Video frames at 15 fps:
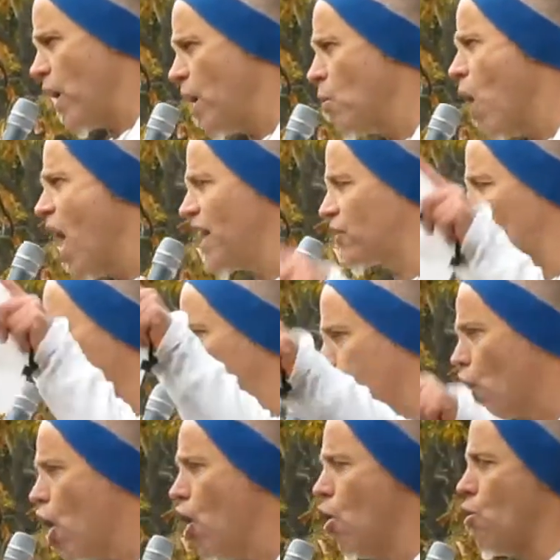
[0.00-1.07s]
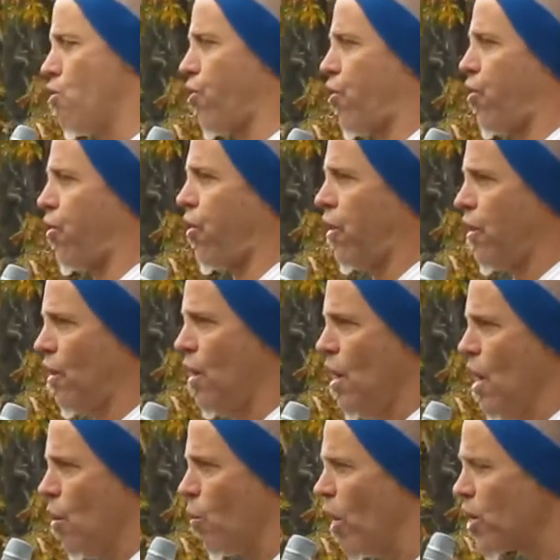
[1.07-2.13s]
want the truth.
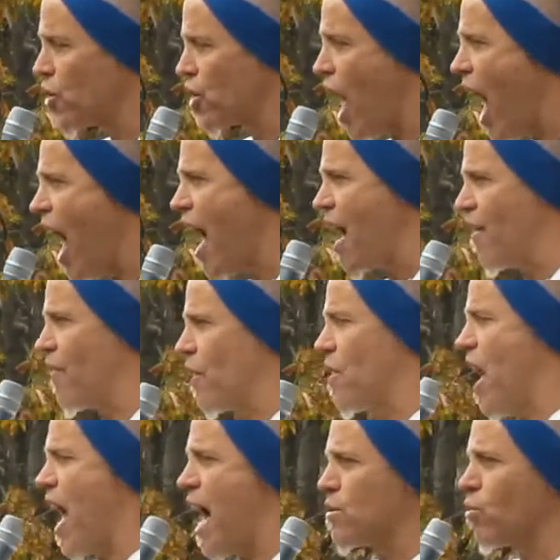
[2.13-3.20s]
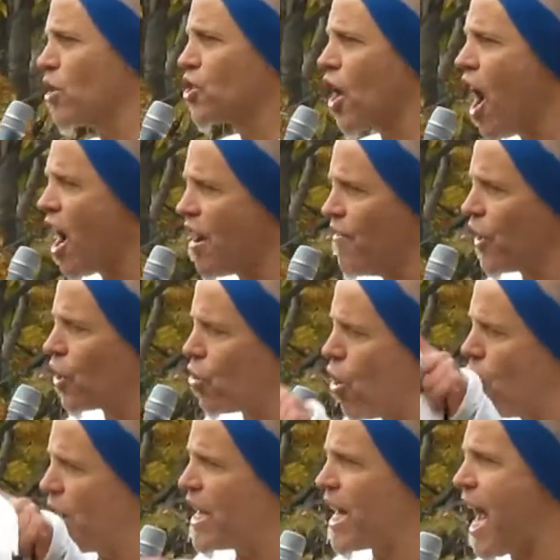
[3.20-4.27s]
We're tired of the lies. We're tired of the
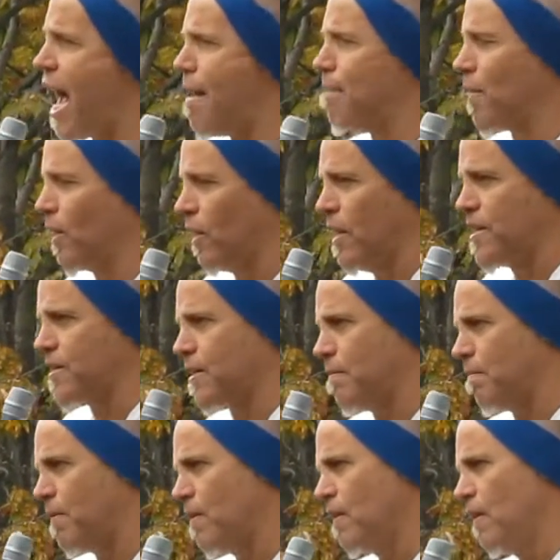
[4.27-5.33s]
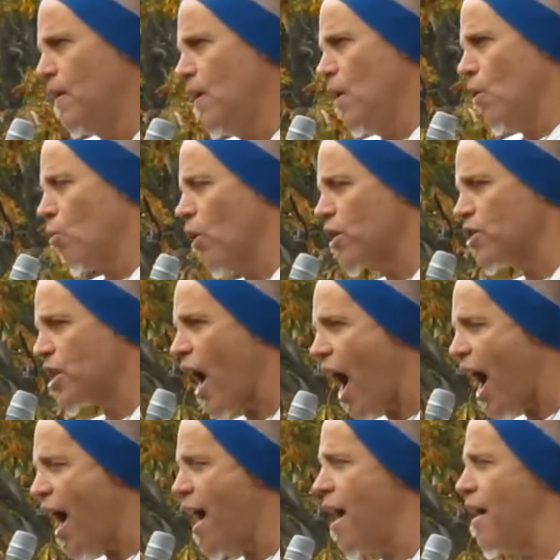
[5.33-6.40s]
crony capitalism. We're
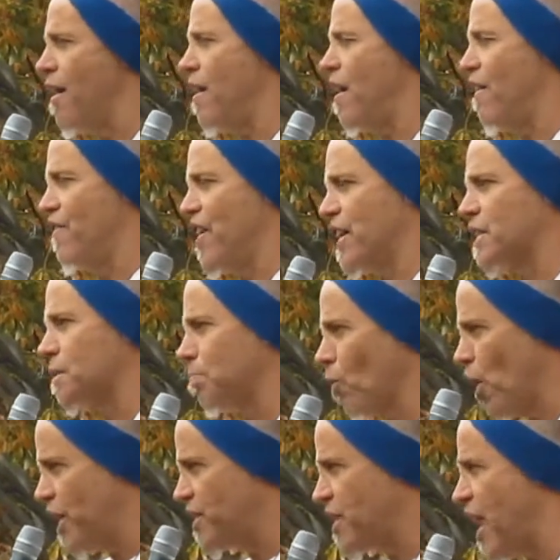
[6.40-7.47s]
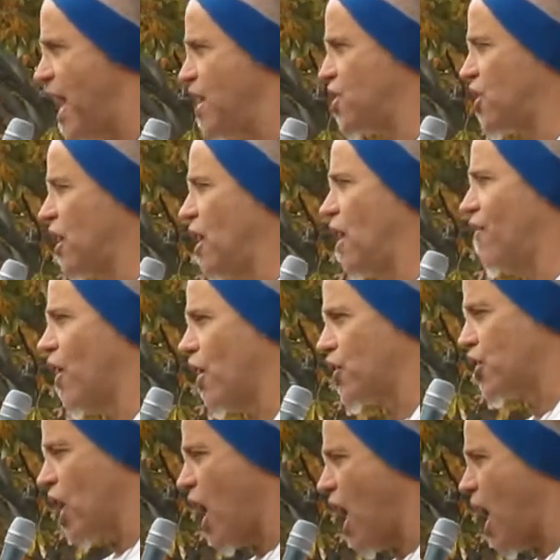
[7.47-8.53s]
tired of the exploitation of our
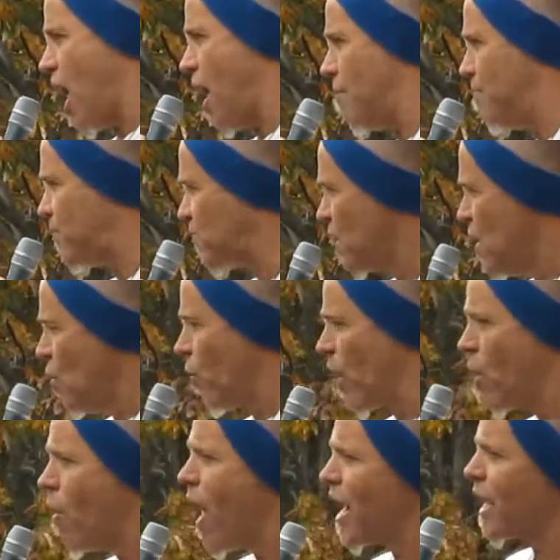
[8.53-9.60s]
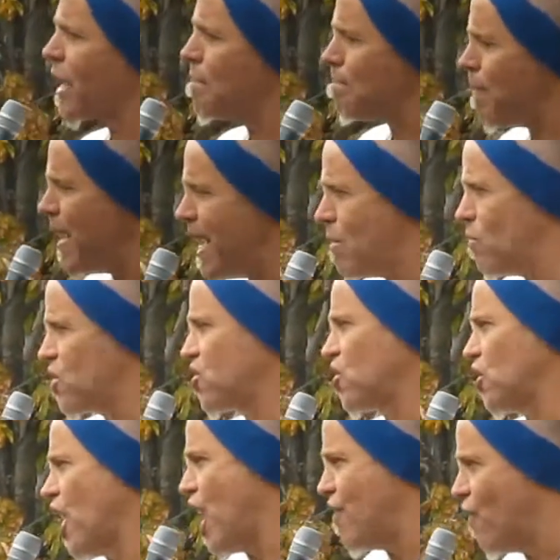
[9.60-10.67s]
jobs. We don't want to compete with
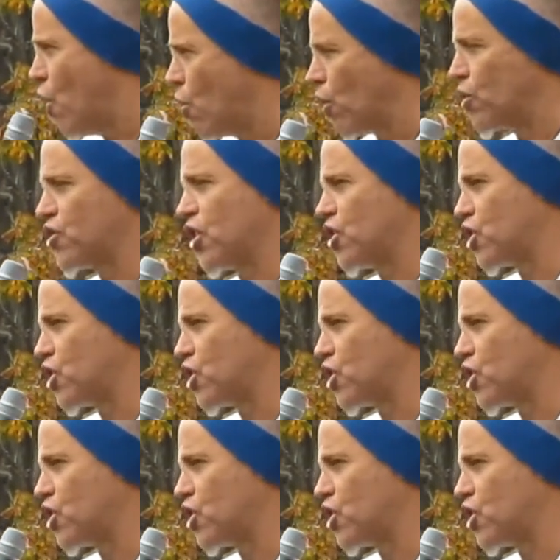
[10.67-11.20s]
slave owners in